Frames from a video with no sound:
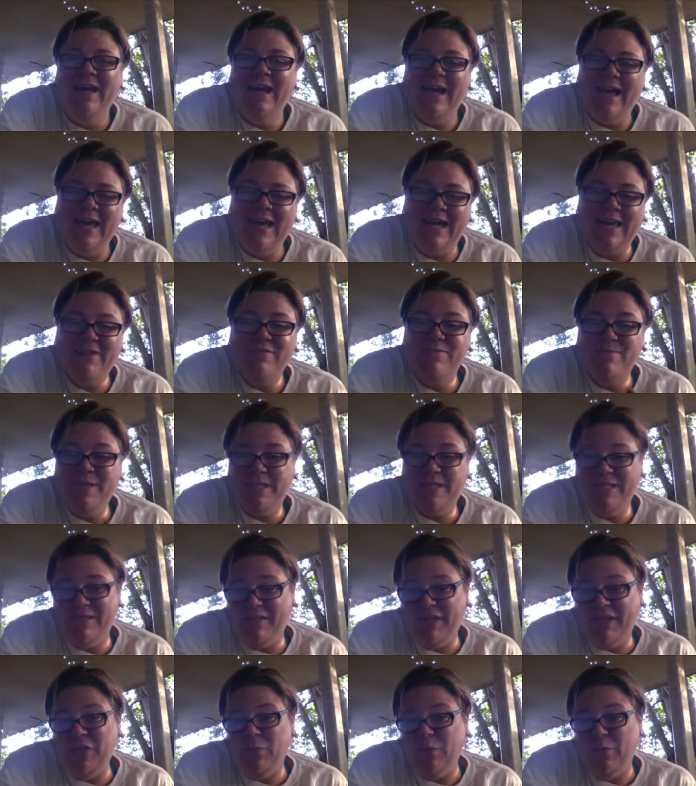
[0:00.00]
It gives me
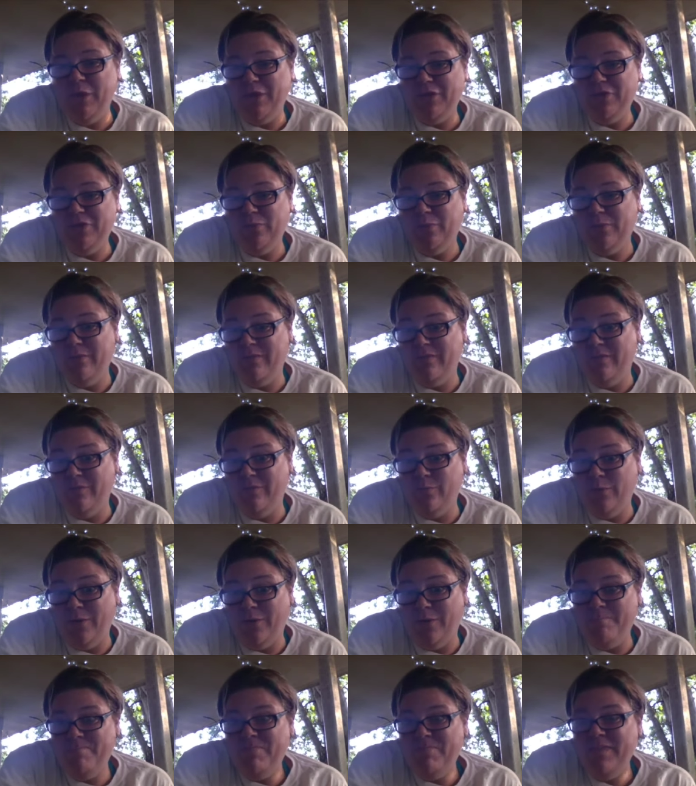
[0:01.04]
something to work towards as well.
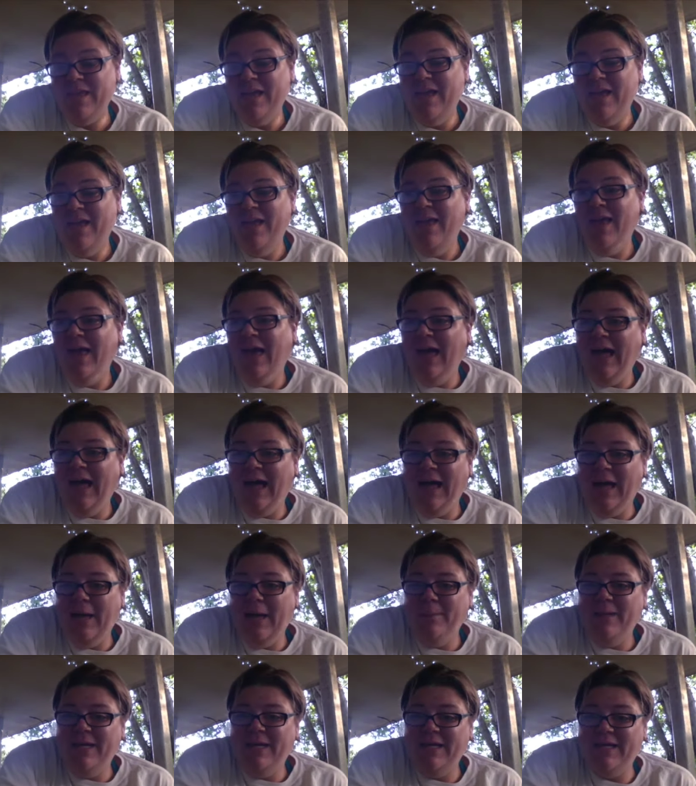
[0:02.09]

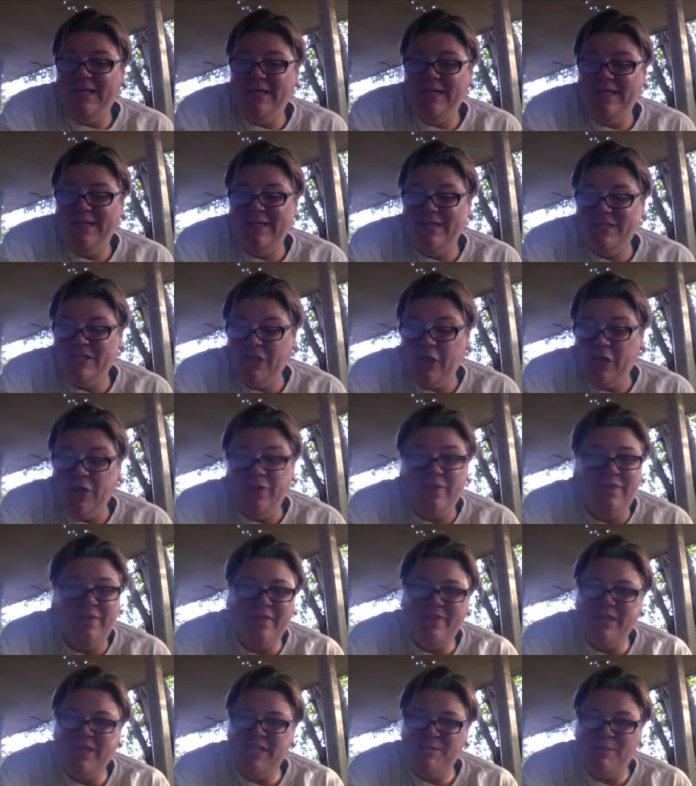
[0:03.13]
Um, so
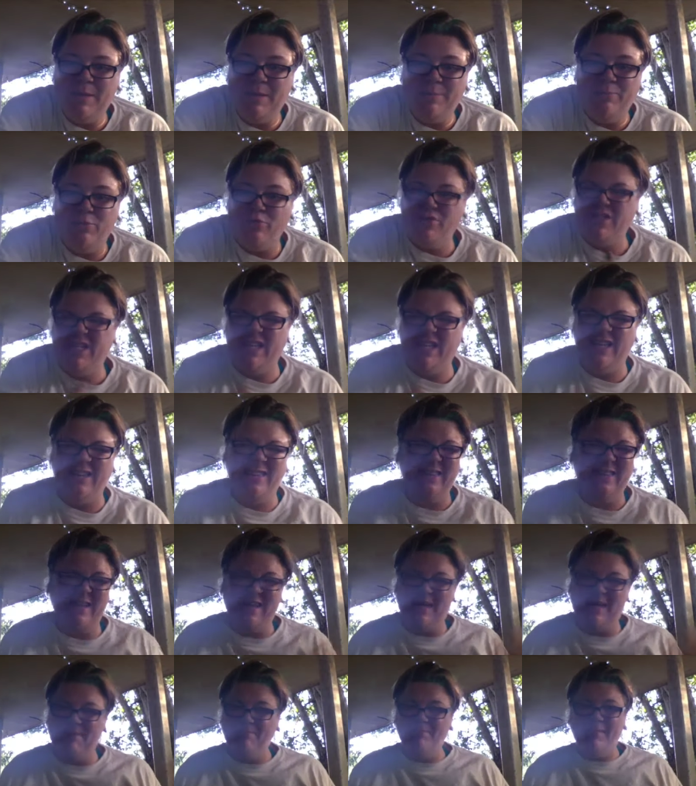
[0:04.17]
nothing's been booked yet.
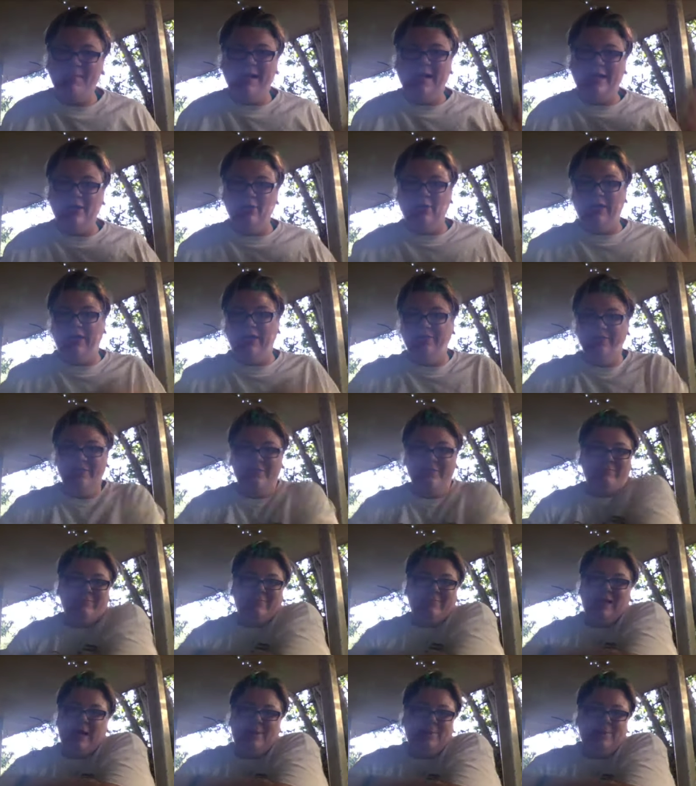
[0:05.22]
It may not even
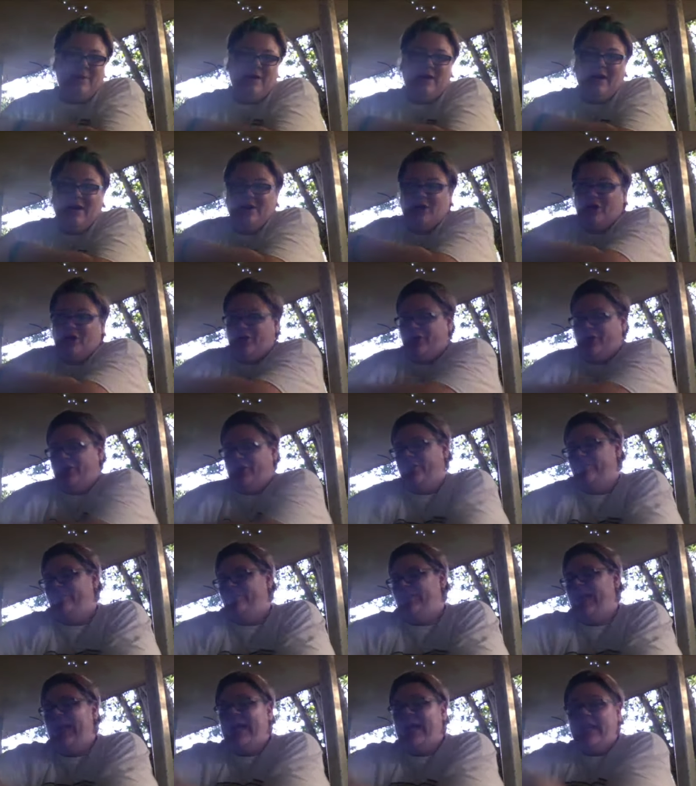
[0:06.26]
happen. I don't know.
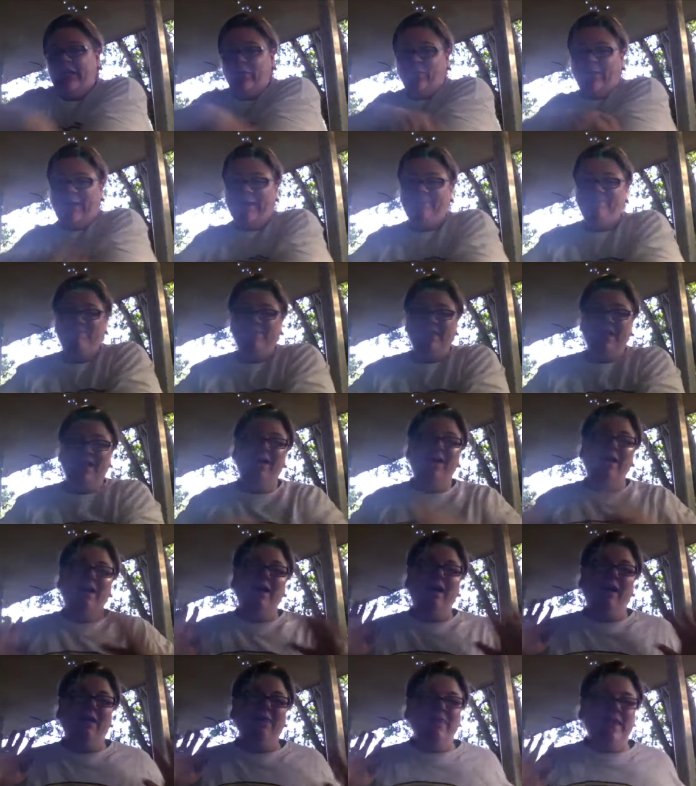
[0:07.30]
Anyway,
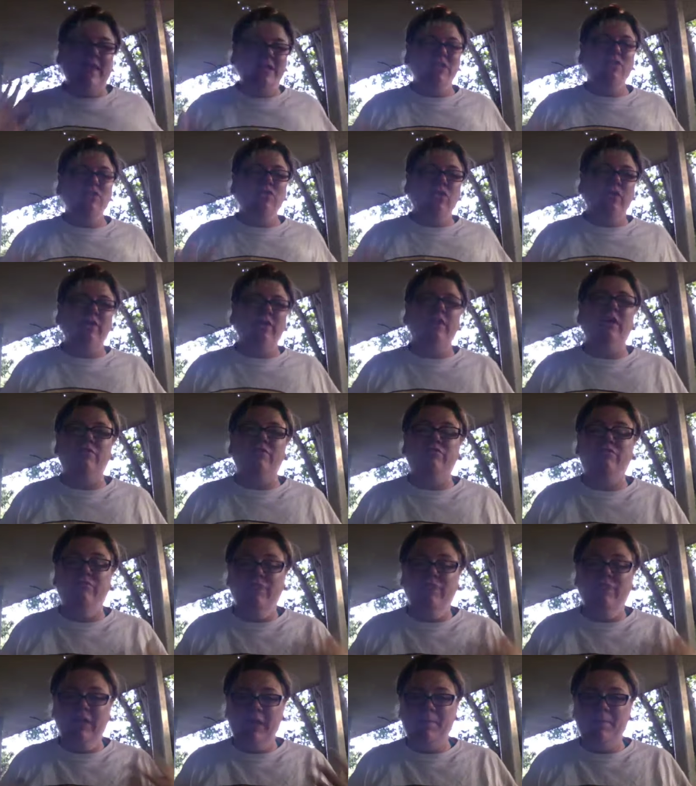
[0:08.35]
that is all that I've
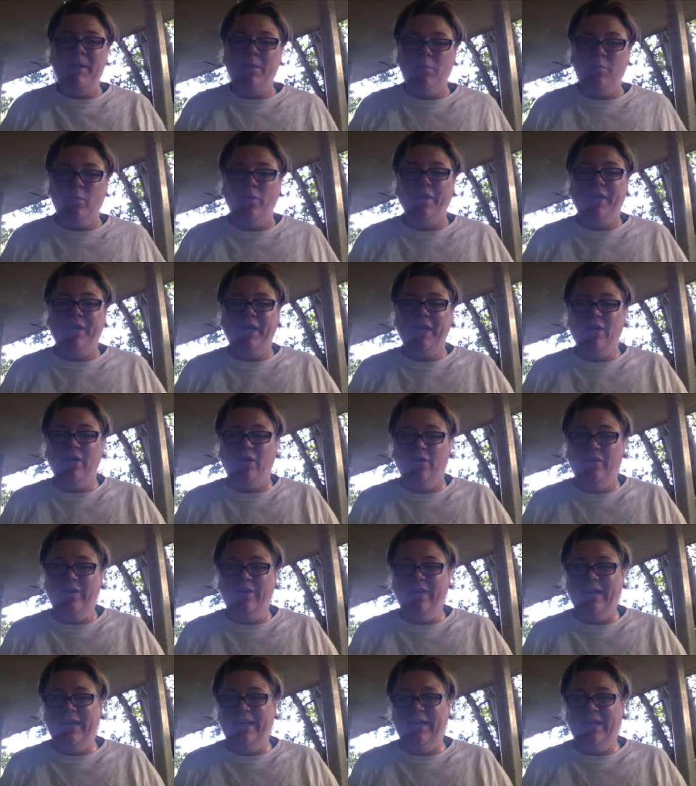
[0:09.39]
really been working on.